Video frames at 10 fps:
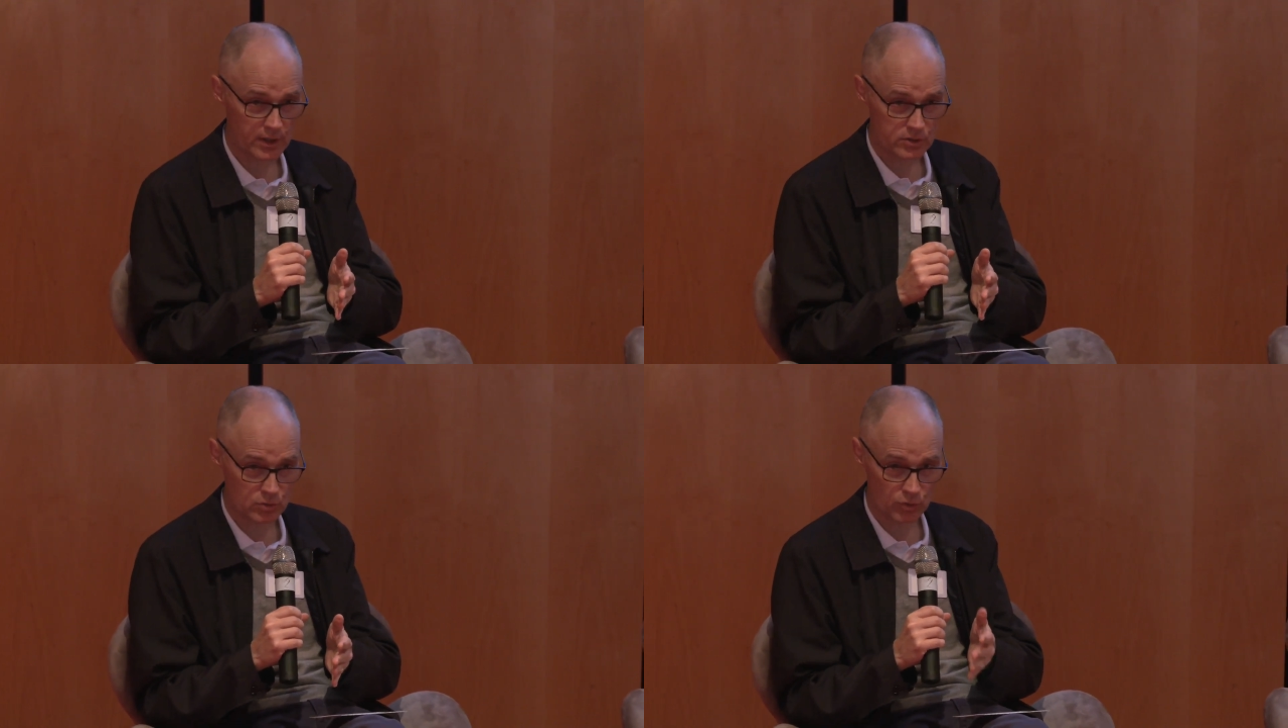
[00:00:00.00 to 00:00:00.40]

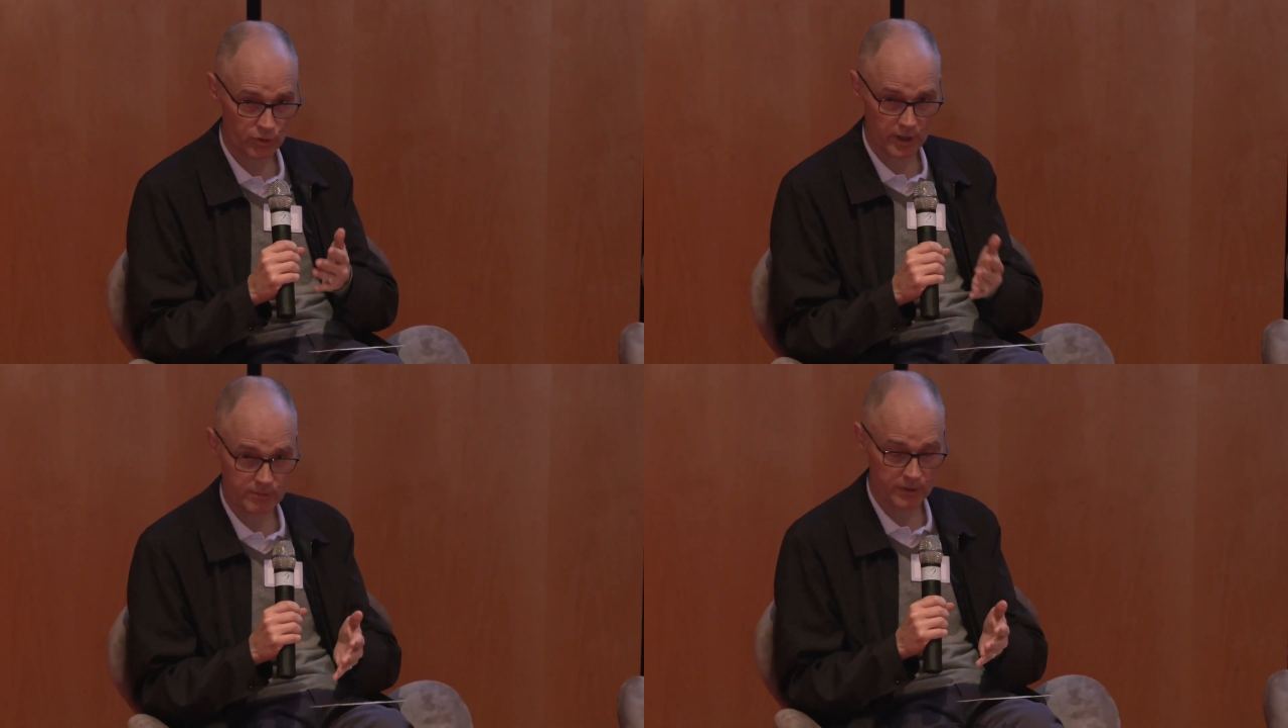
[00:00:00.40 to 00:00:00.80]
So we'll
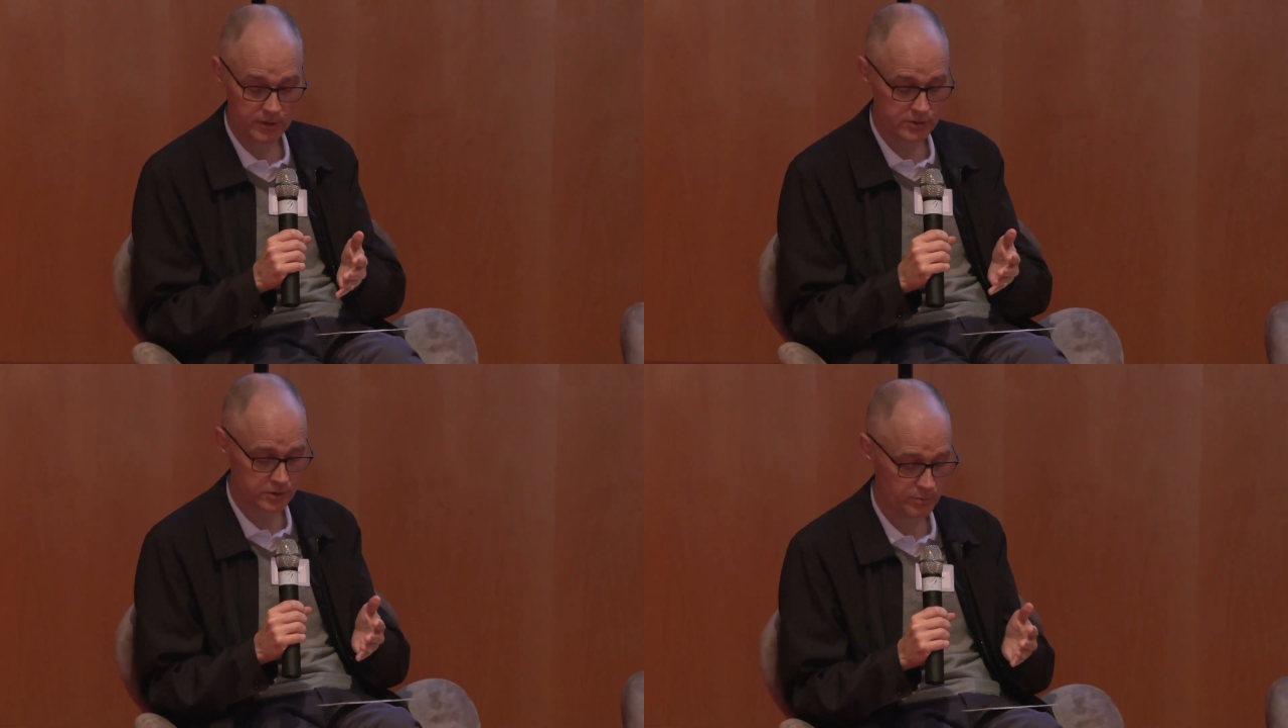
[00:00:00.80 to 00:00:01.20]
talk about
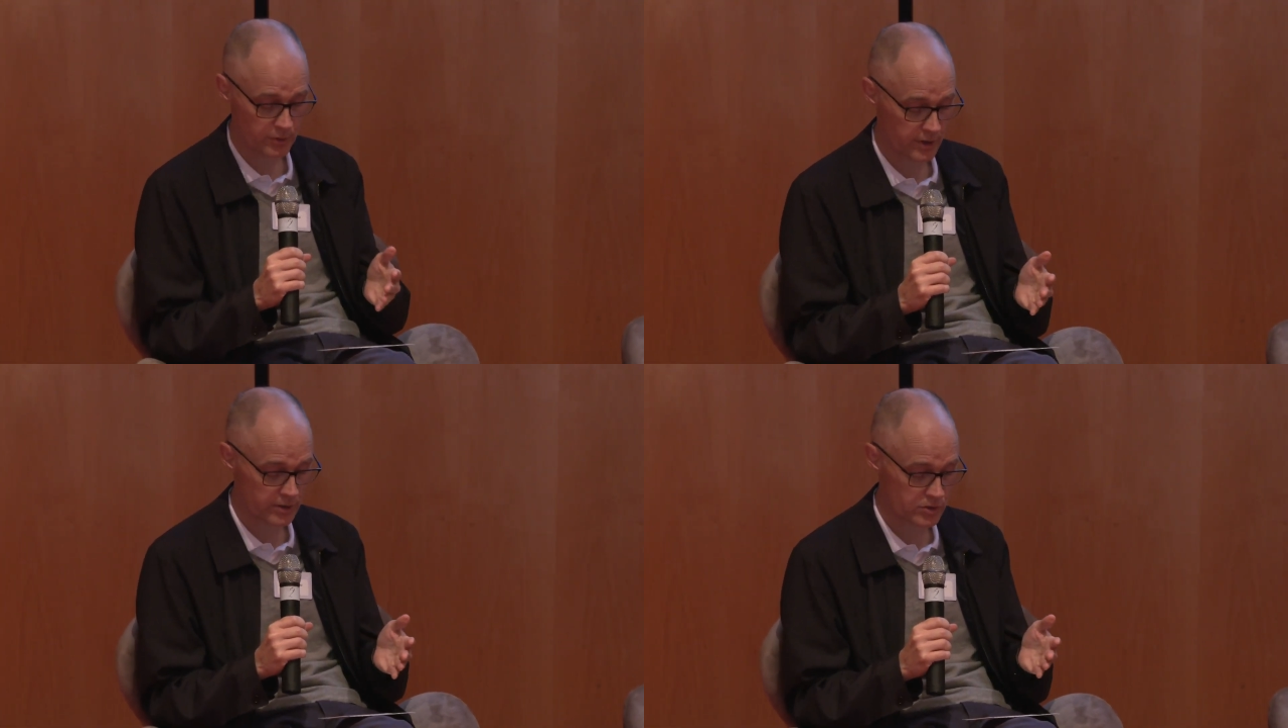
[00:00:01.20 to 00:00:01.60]
his
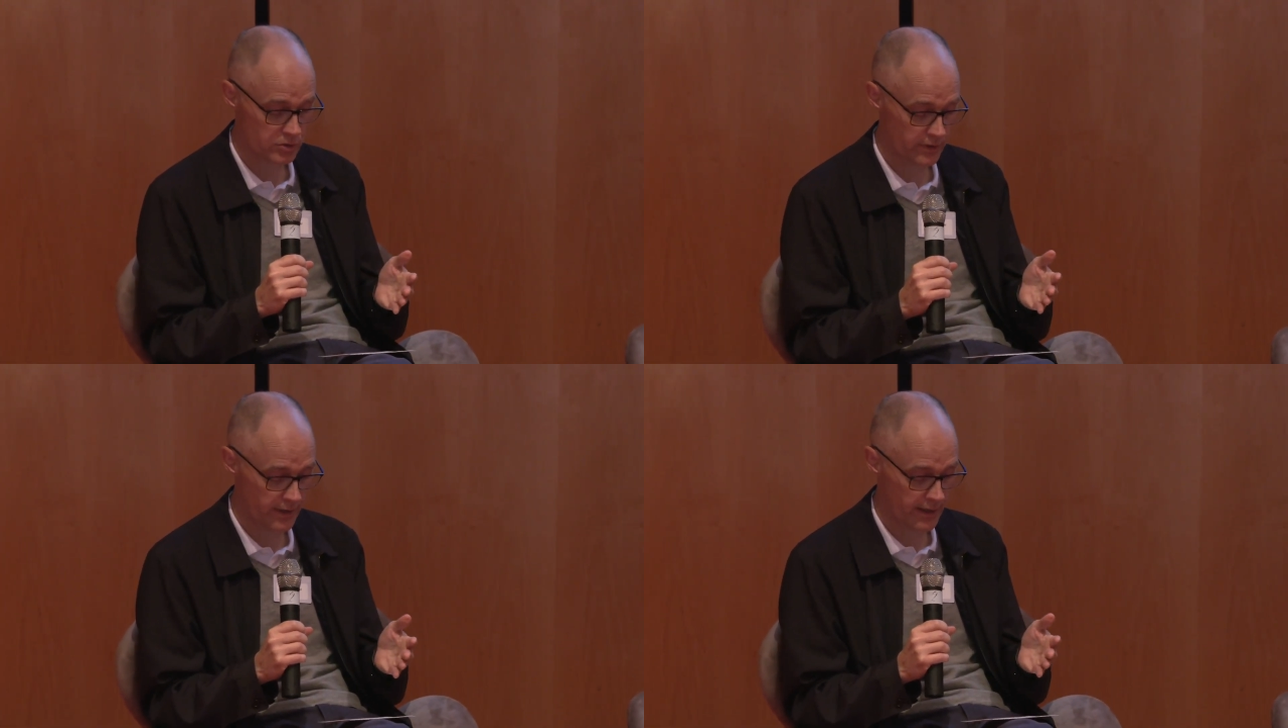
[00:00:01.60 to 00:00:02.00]
experience
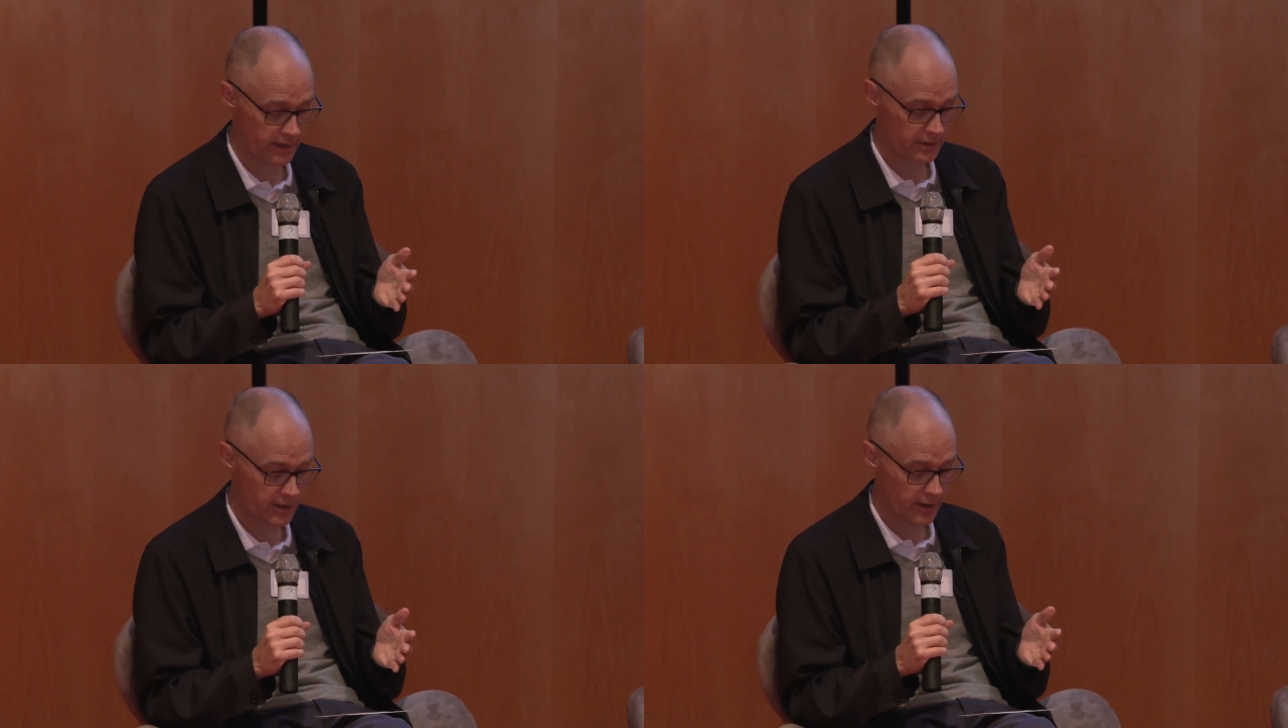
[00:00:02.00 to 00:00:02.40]
doing that,